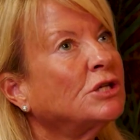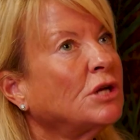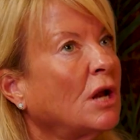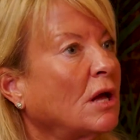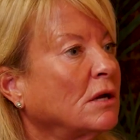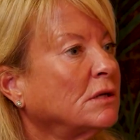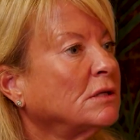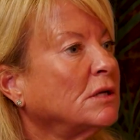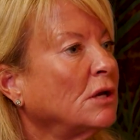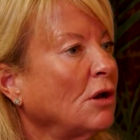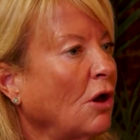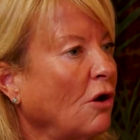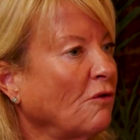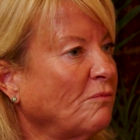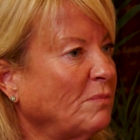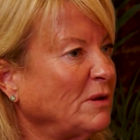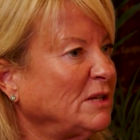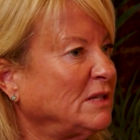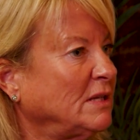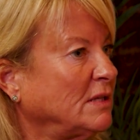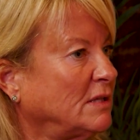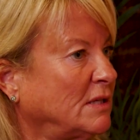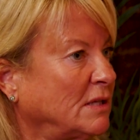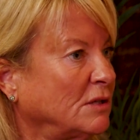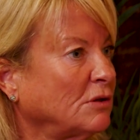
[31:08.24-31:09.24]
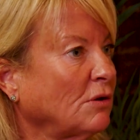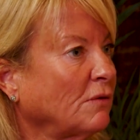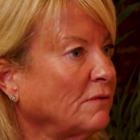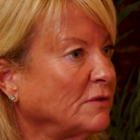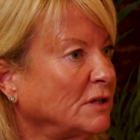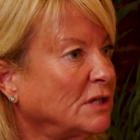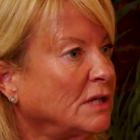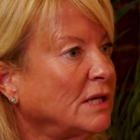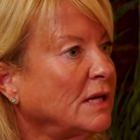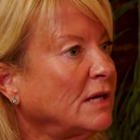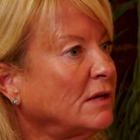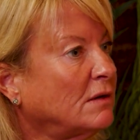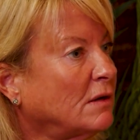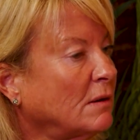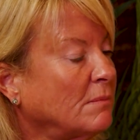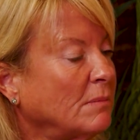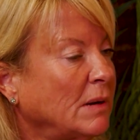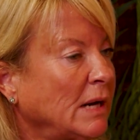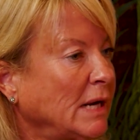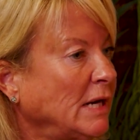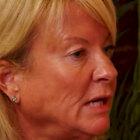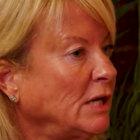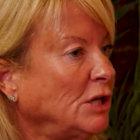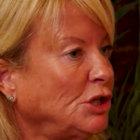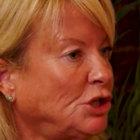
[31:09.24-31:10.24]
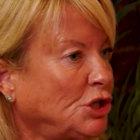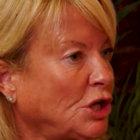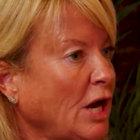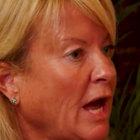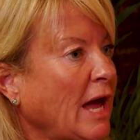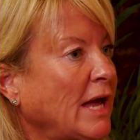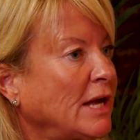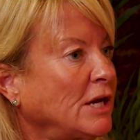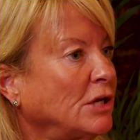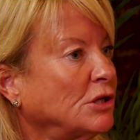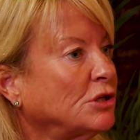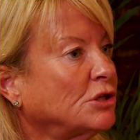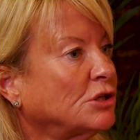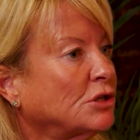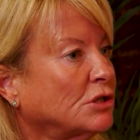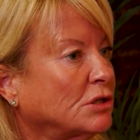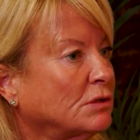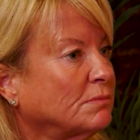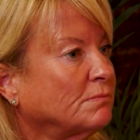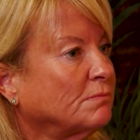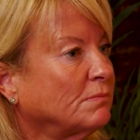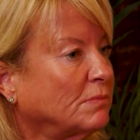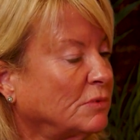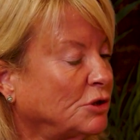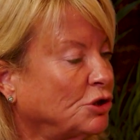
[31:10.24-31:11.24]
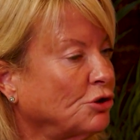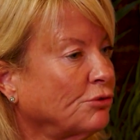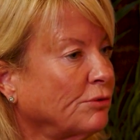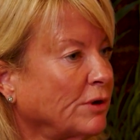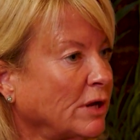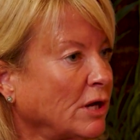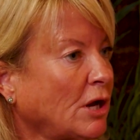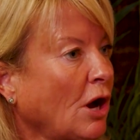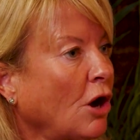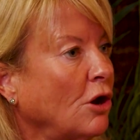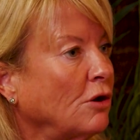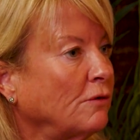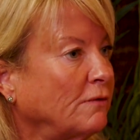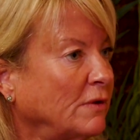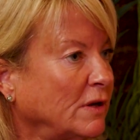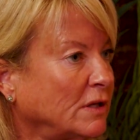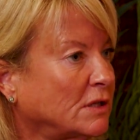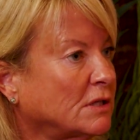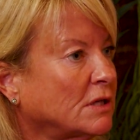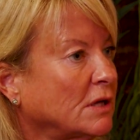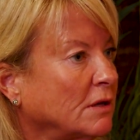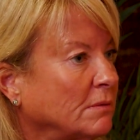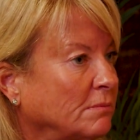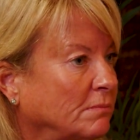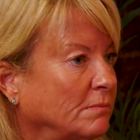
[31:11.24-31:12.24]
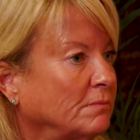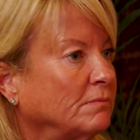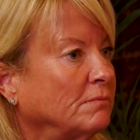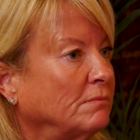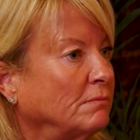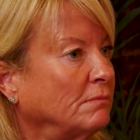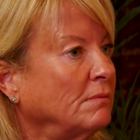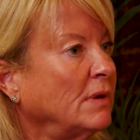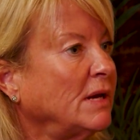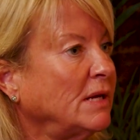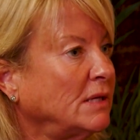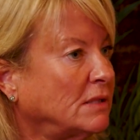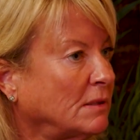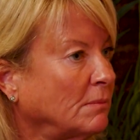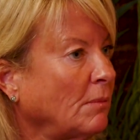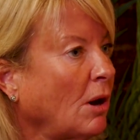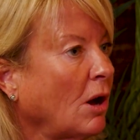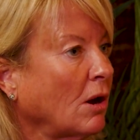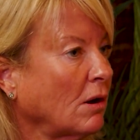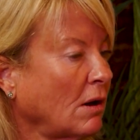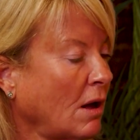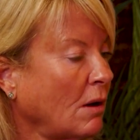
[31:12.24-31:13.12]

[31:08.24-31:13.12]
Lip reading: like, 'cause a lot of businesses obviously completely changed during COVID to meet demand,